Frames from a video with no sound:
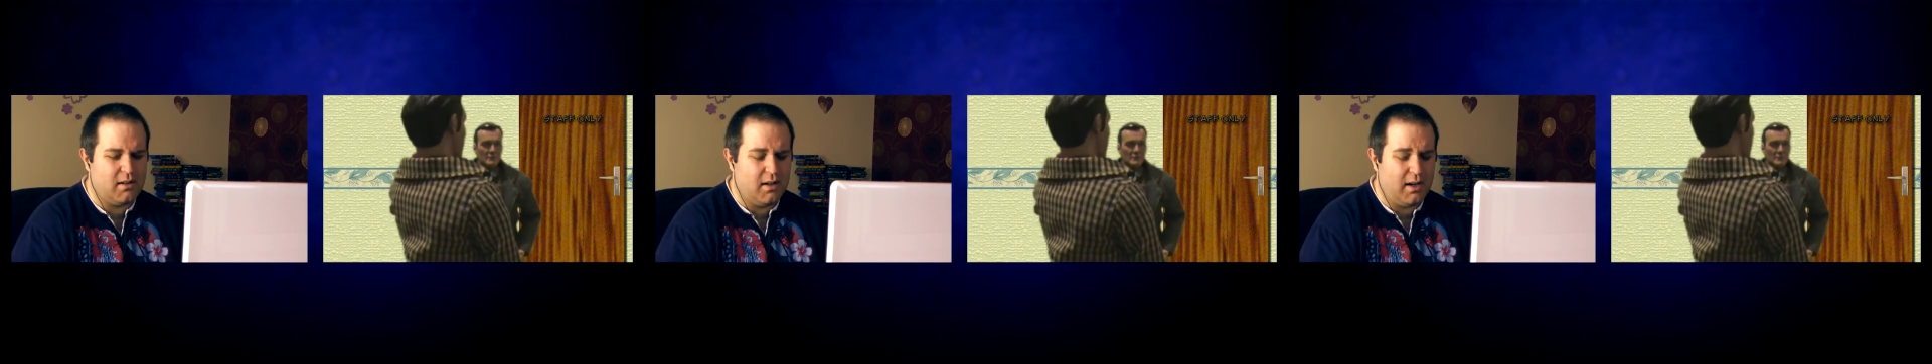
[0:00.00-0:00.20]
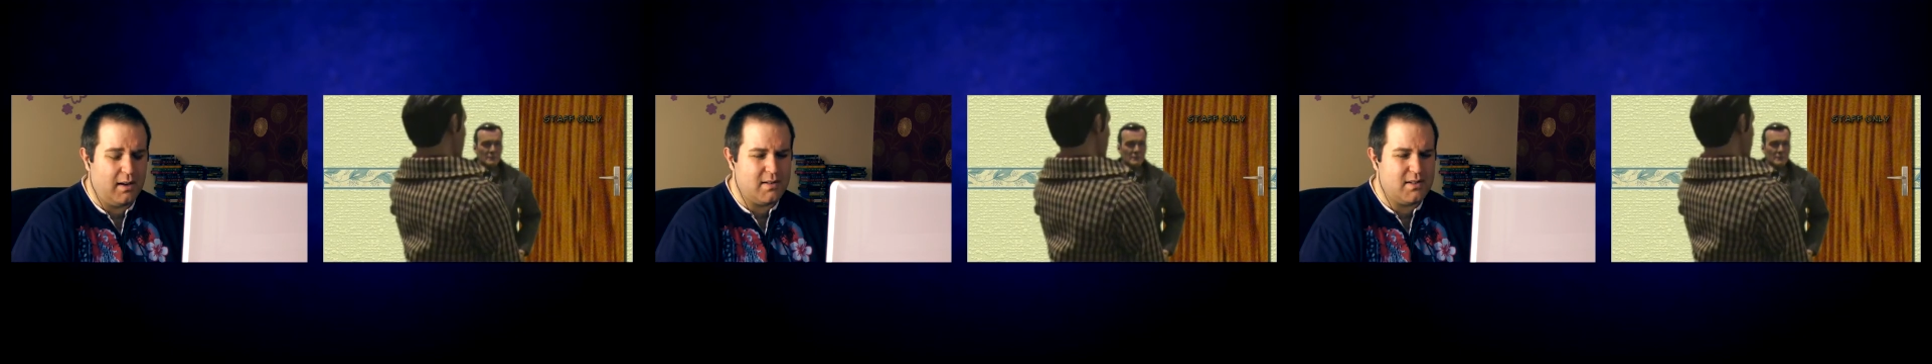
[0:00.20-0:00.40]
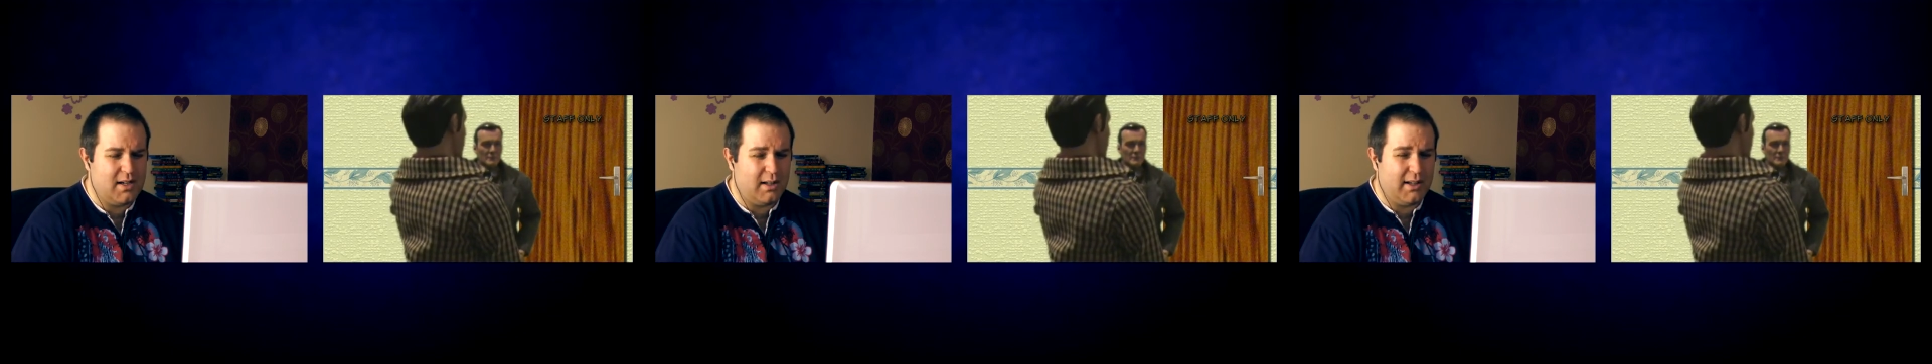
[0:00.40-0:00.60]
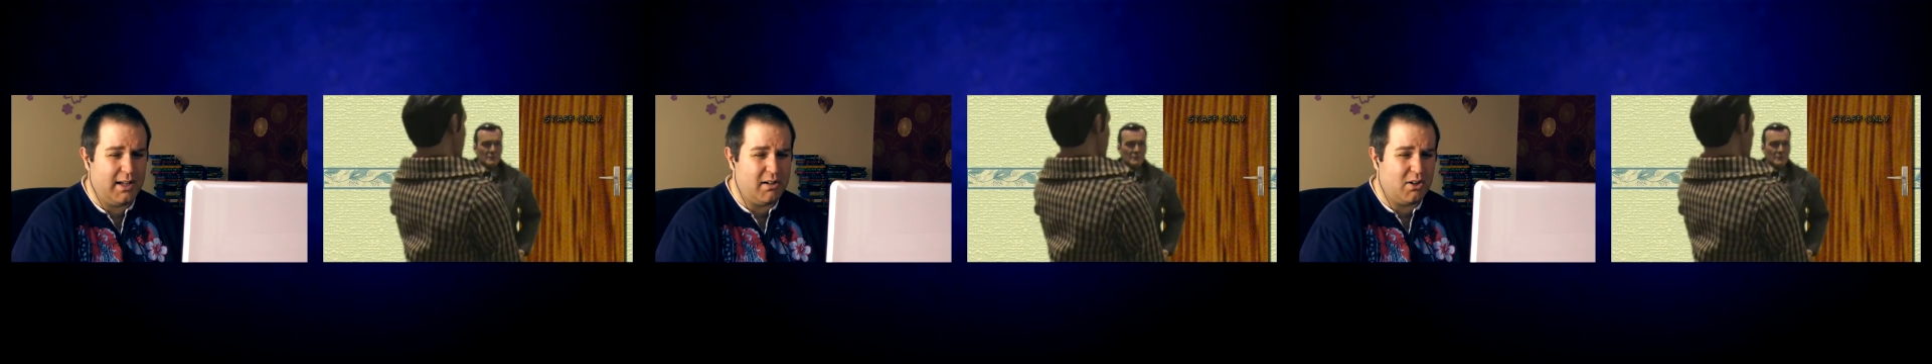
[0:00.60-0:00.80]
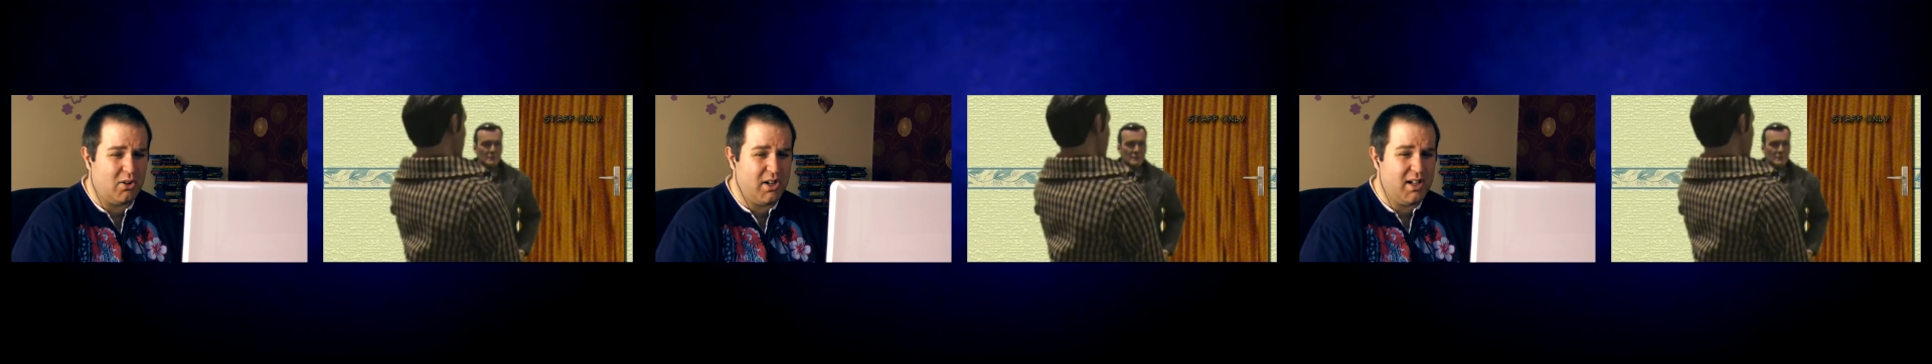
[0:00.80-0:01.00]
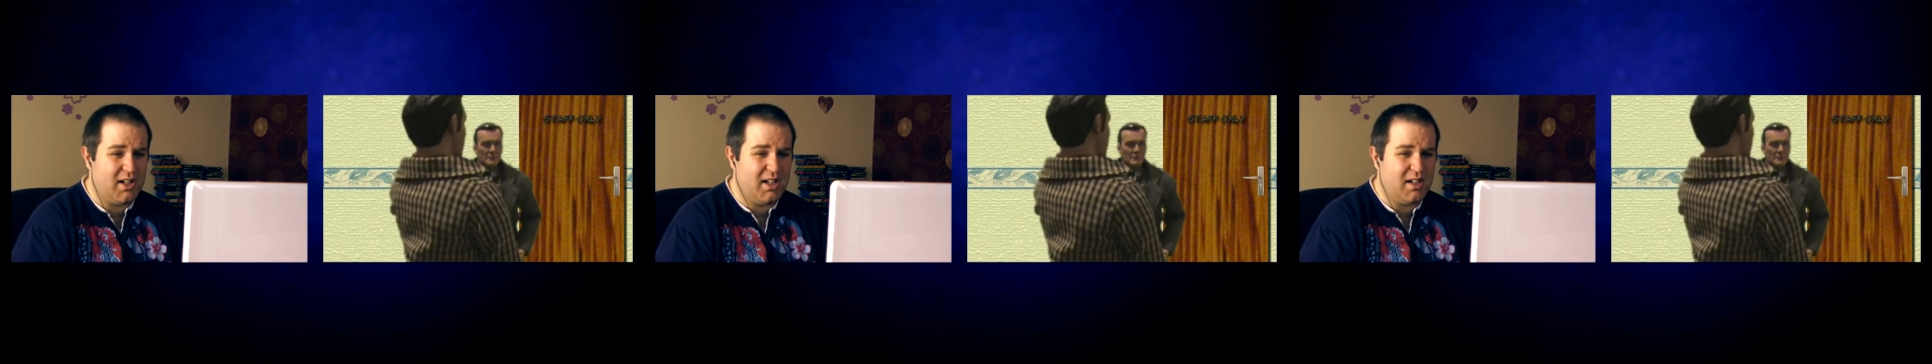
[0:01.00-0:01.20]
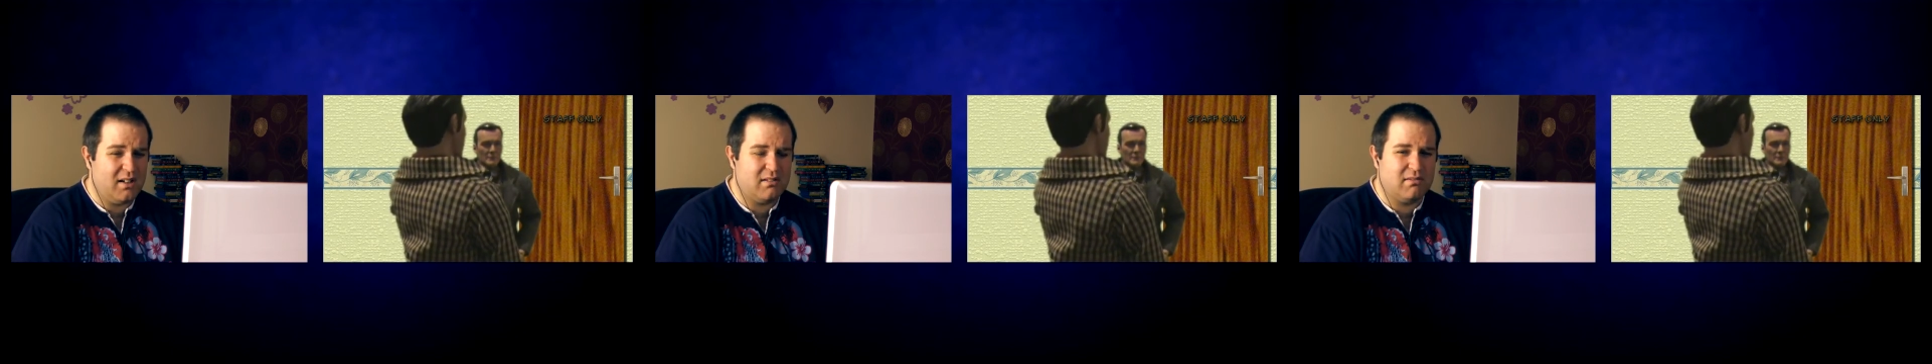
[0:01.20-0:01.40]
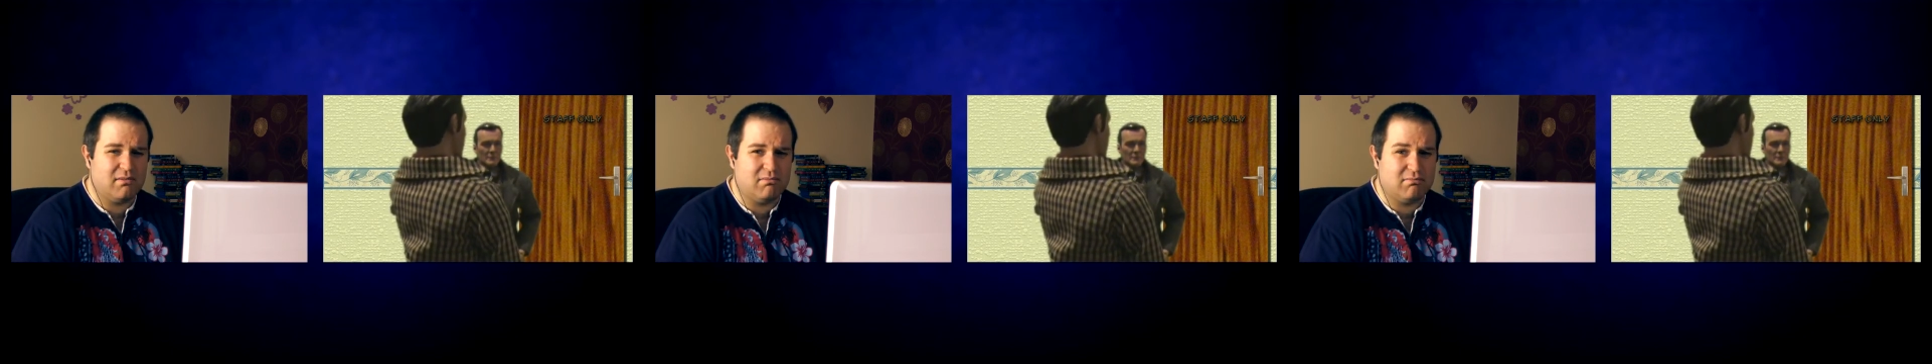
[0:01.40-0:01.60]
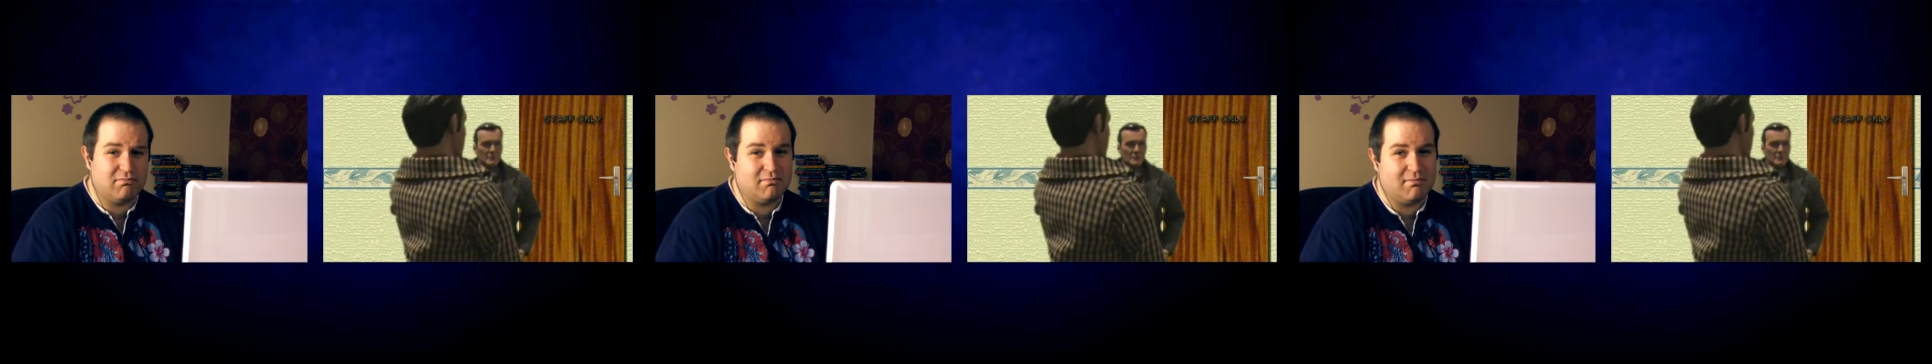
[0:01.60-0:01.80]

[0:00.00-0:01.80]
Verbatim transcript: I'll see you later, Cordelia. Wasn't